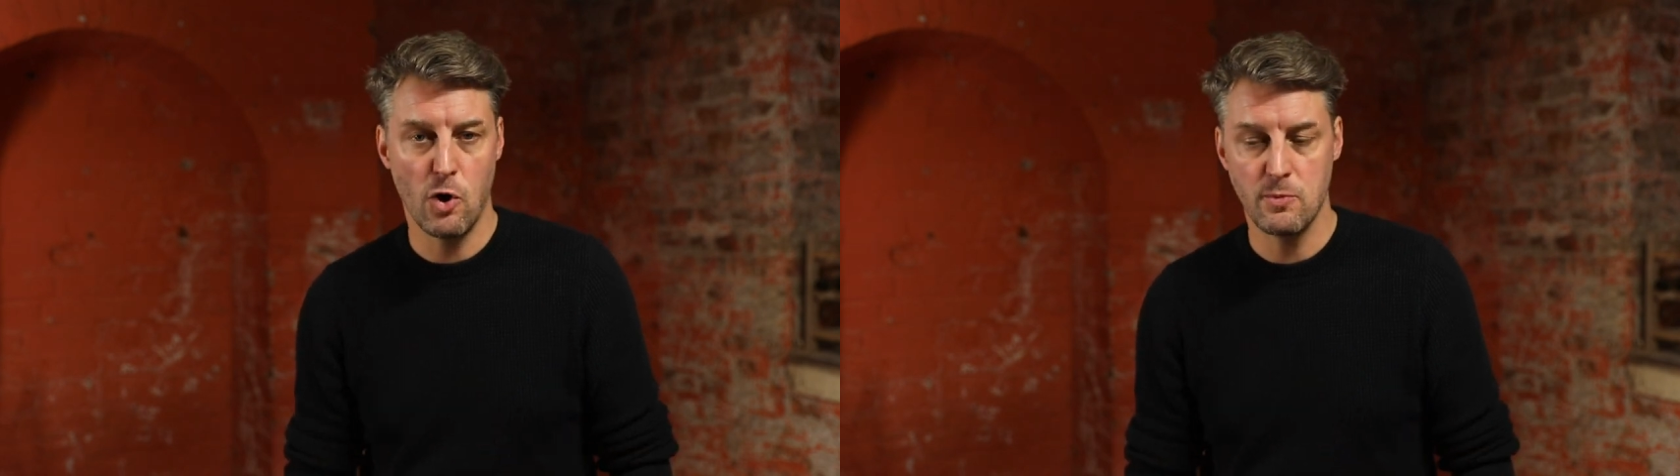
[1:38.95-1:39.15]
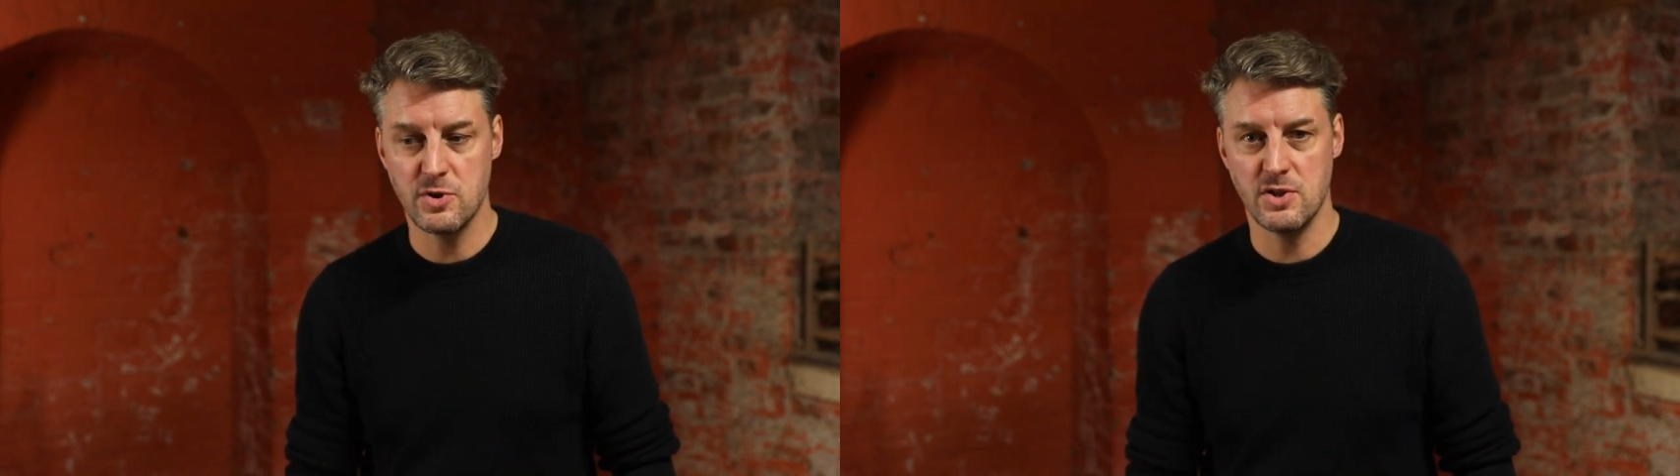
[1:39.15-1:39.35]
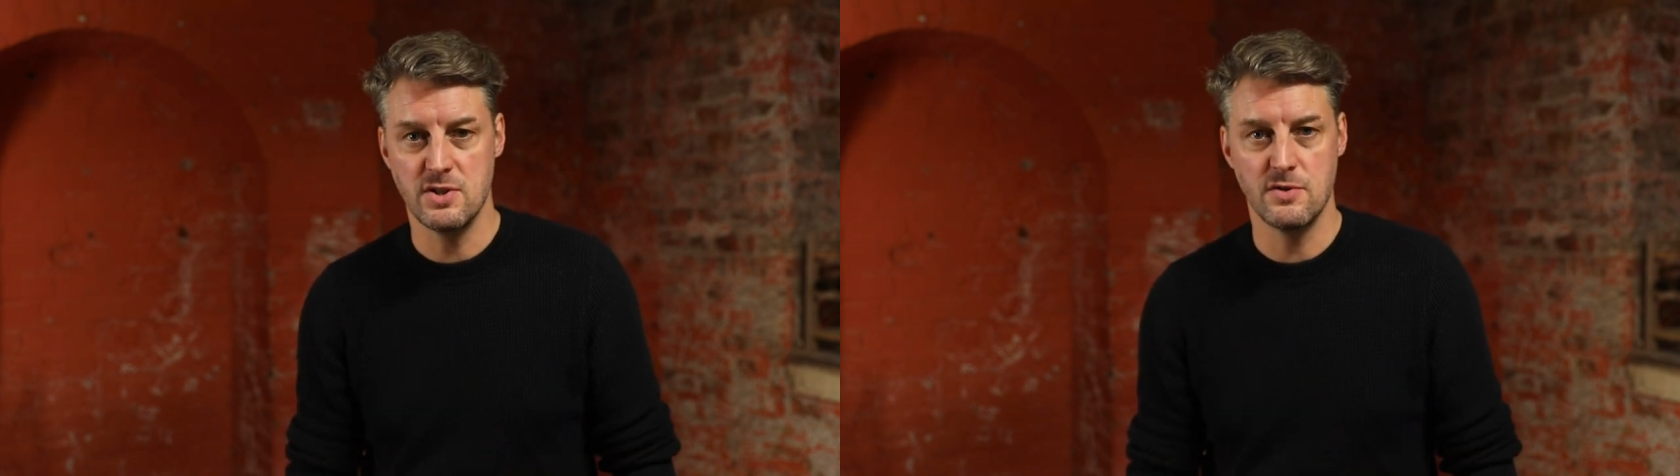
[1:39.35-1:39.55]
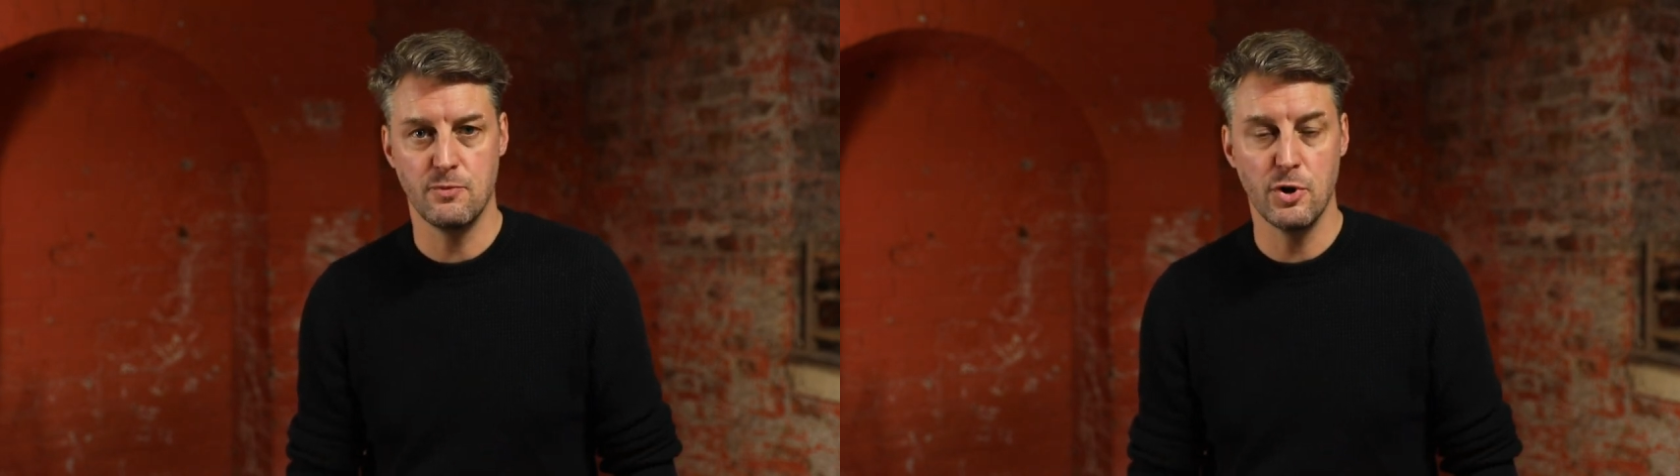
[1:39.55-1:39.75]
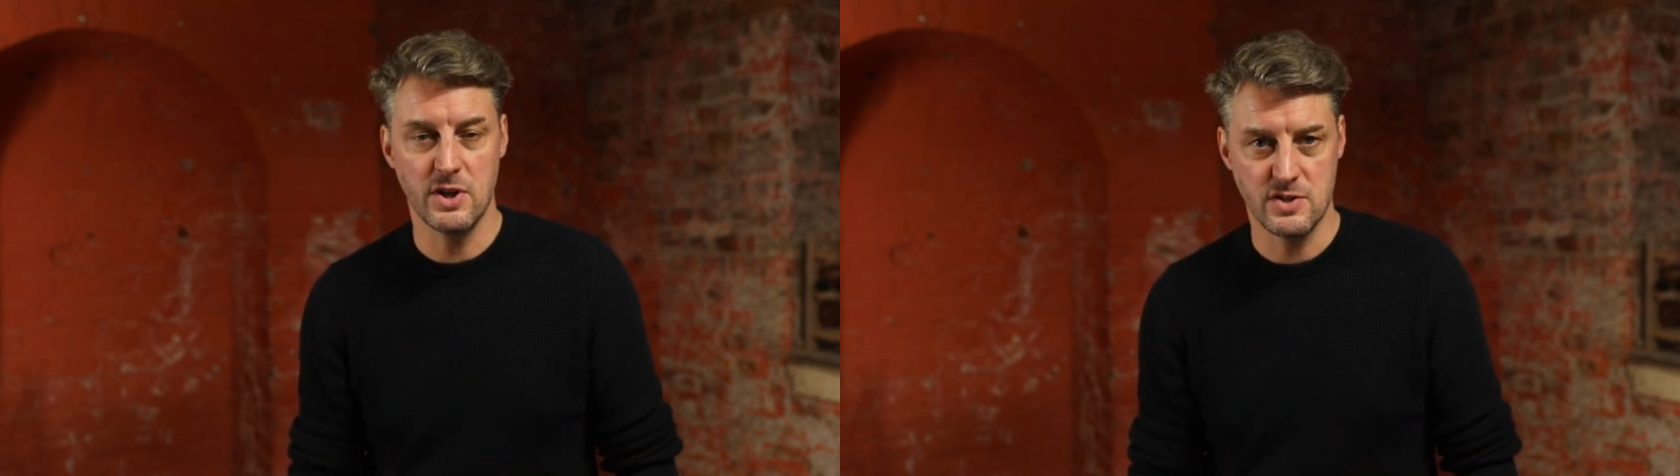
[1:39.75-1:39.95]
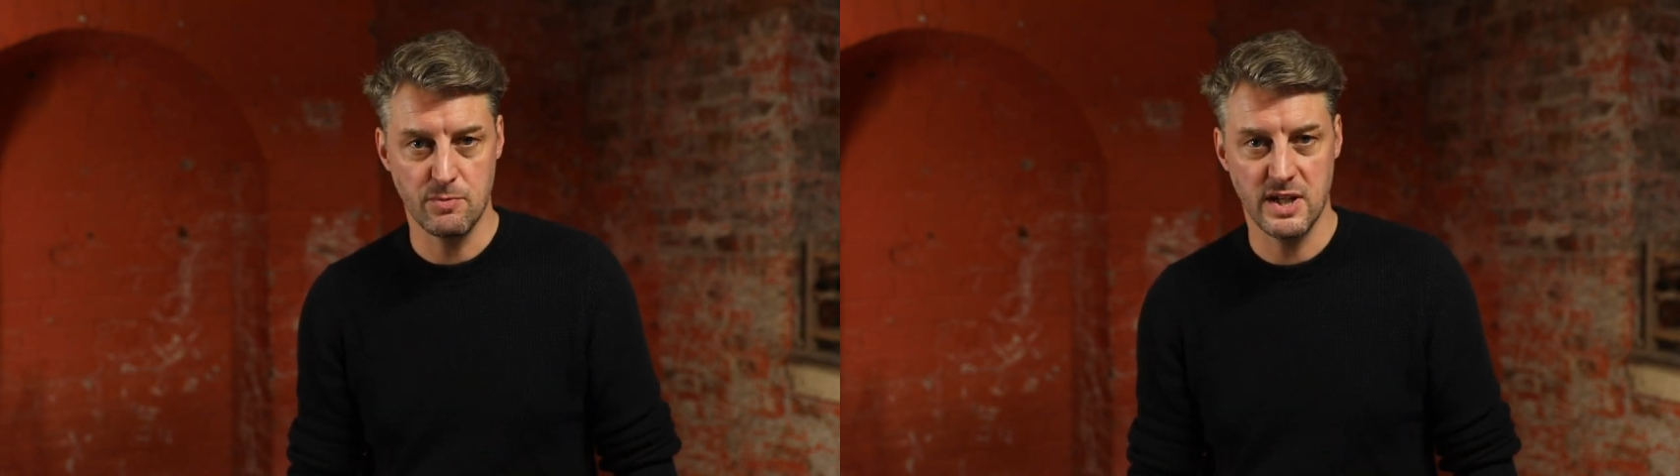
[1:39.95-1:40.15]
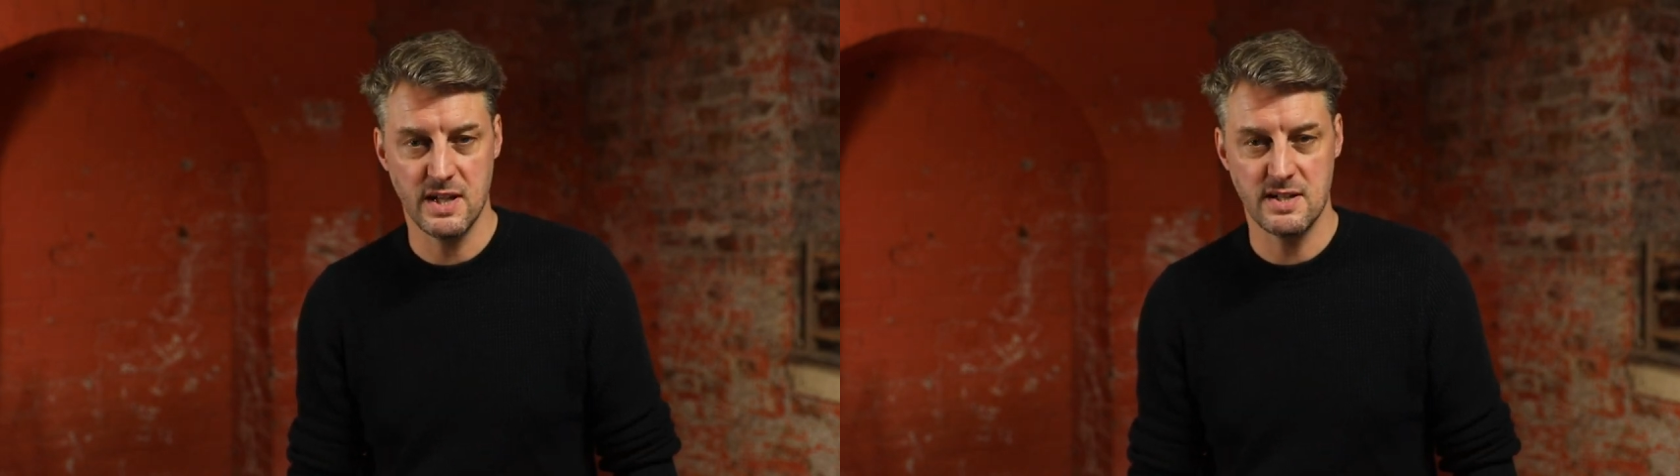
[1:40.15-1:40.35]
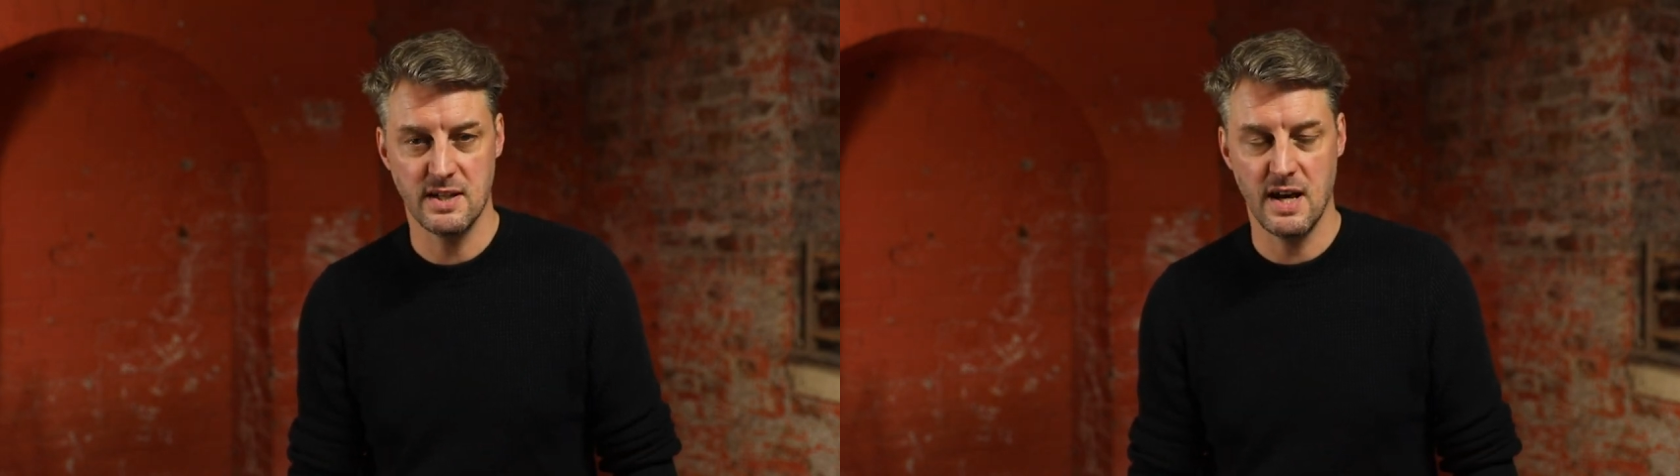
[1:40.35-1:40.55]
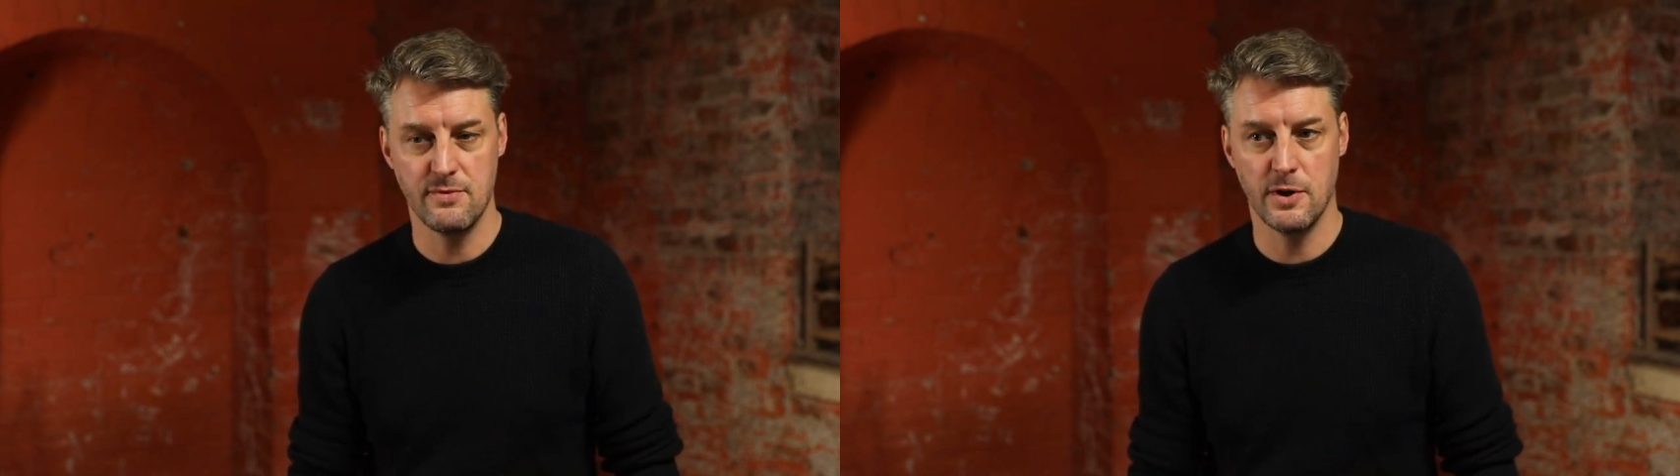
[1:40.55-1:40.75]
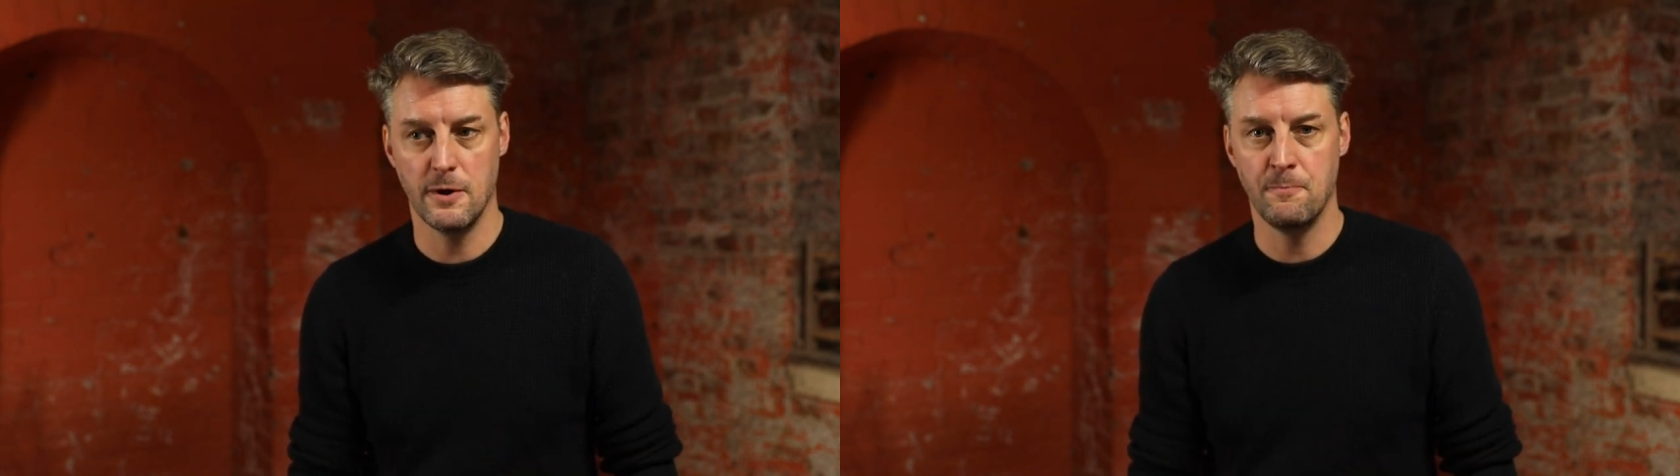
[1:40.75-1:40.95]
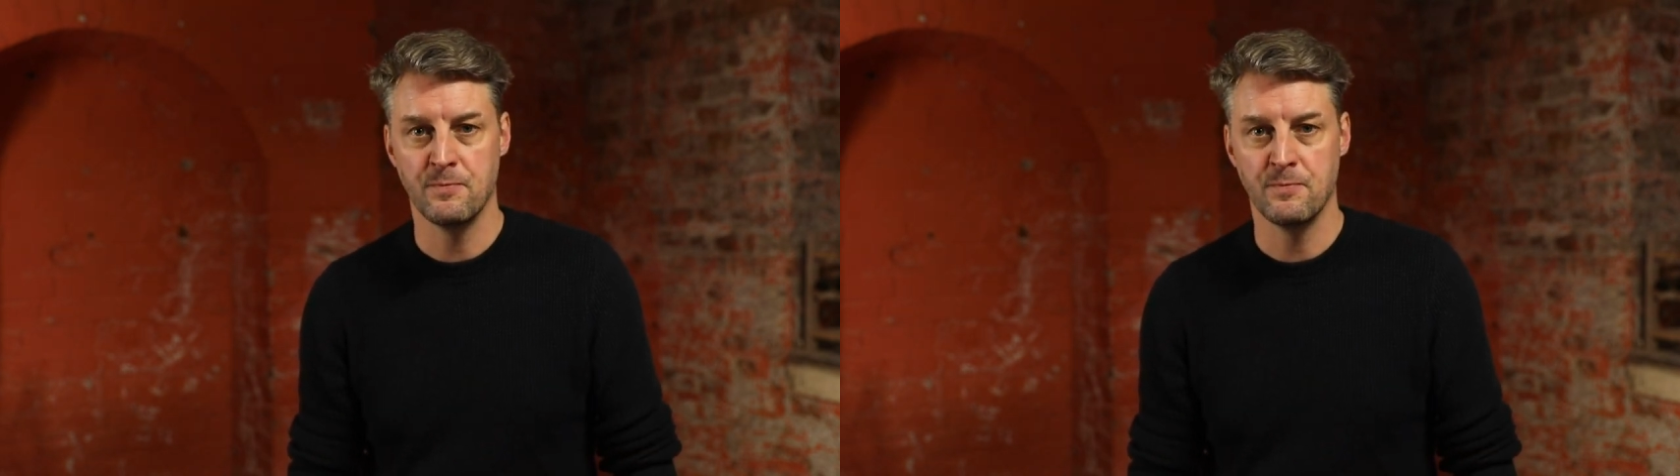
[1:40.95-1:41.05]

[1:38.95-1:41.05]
options of putting some kit together.